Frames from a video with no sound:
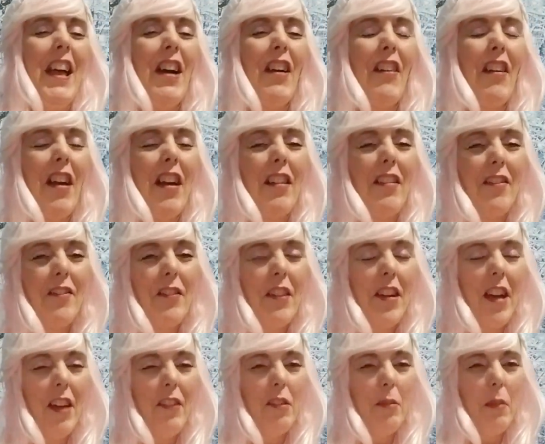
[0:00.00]
Okay, well,
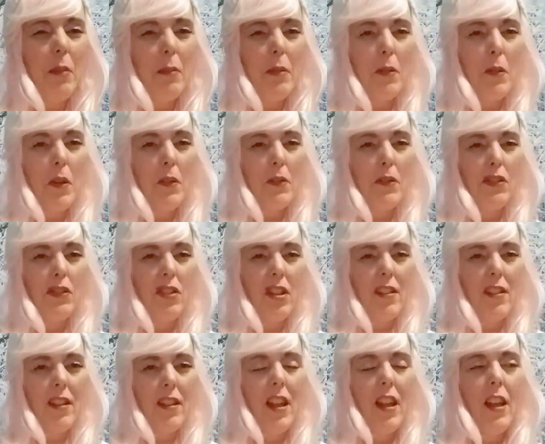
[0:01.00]
I remember what
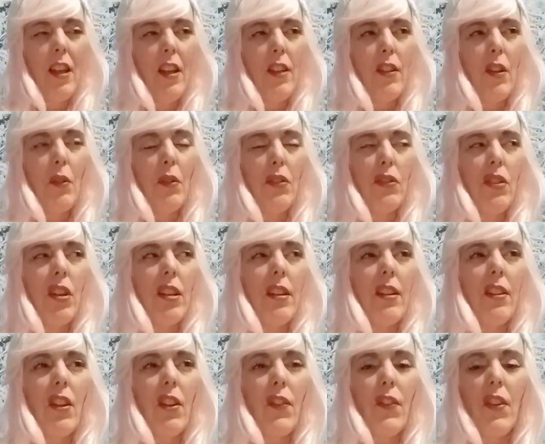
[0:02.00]
Roisin said. So, Roisin,
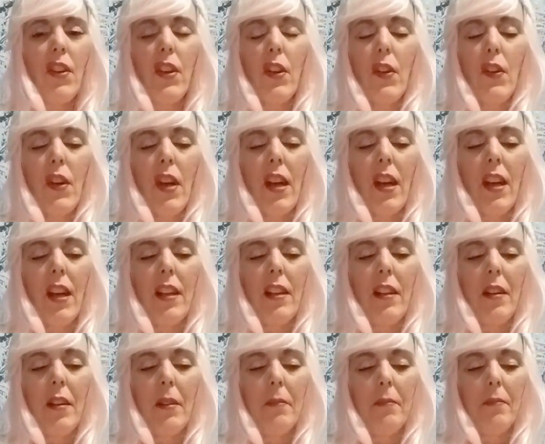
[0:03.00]
this is for you, and
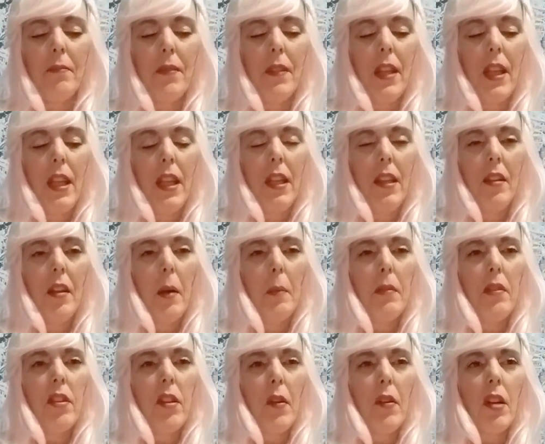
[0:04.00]
I'm
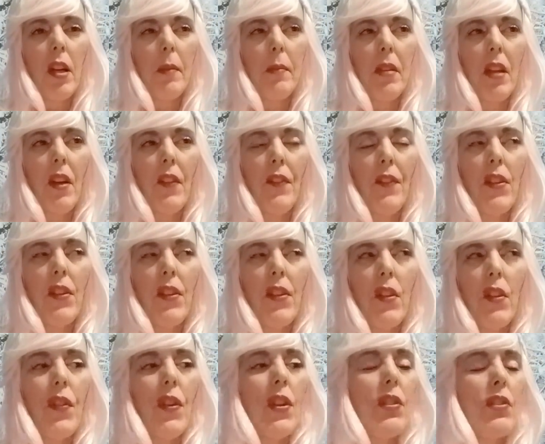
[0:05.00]
going to see what comes up for you
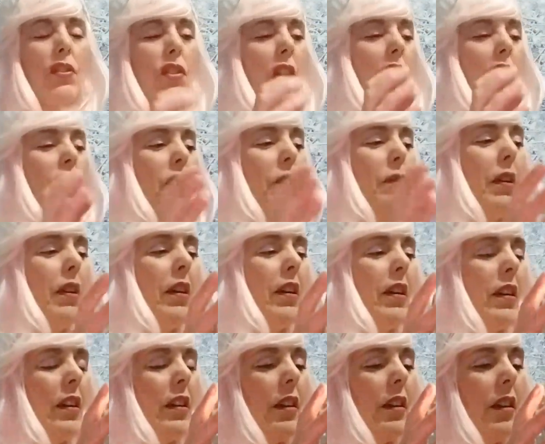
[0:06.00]
for January.
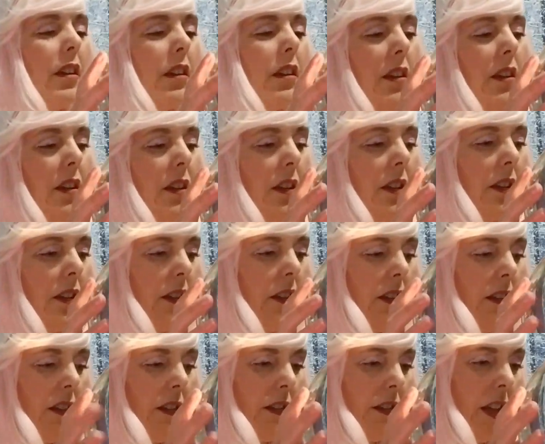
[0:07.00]

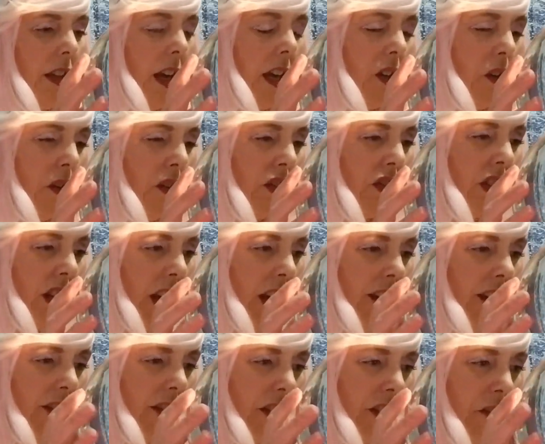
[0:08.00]
I know what she
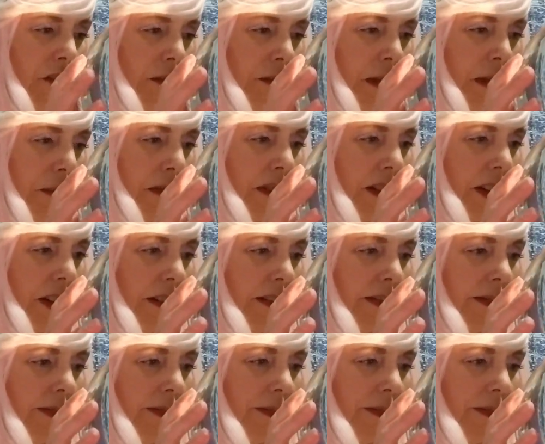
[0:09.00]
asked, too. I remember now.